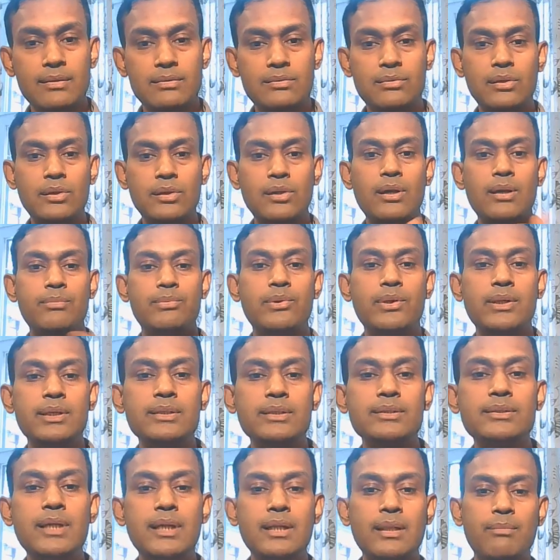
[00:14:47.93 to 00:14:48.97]
So you have to
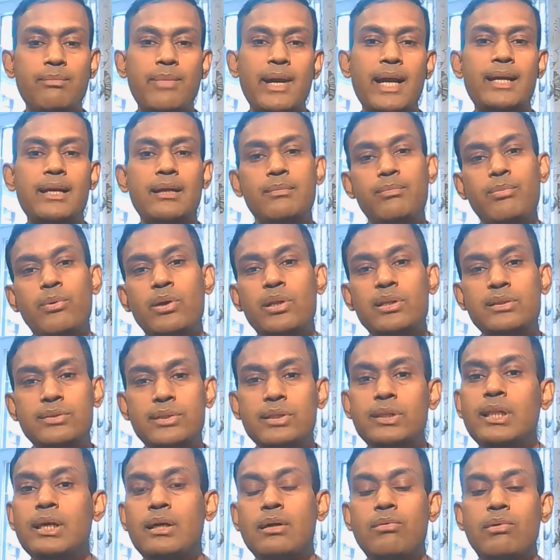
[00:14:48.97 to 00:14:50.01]
understand the bucket
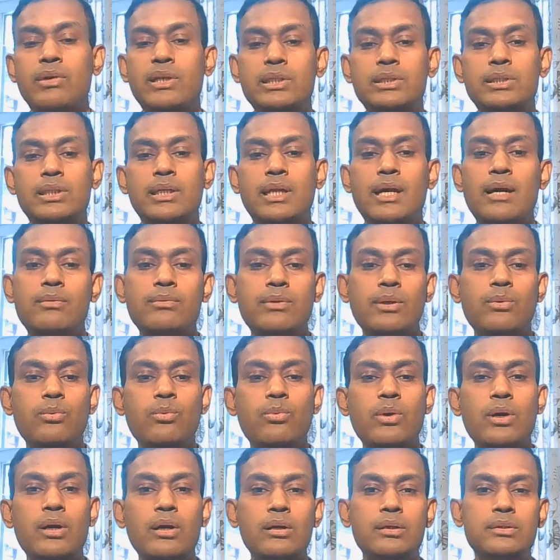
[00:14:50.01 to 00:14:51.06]
policy, the condition, how that
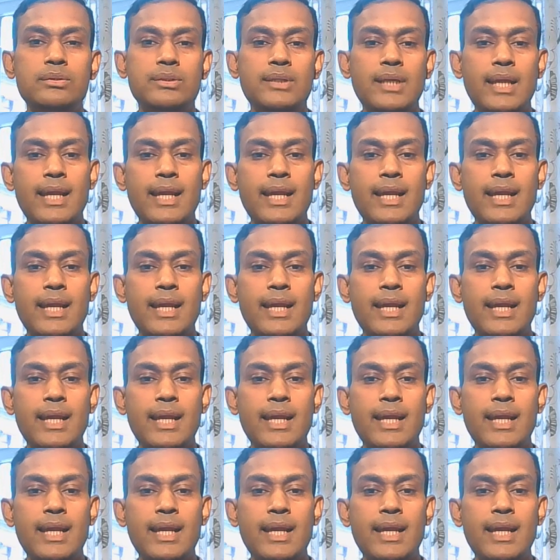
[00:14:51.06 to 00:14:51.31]
works,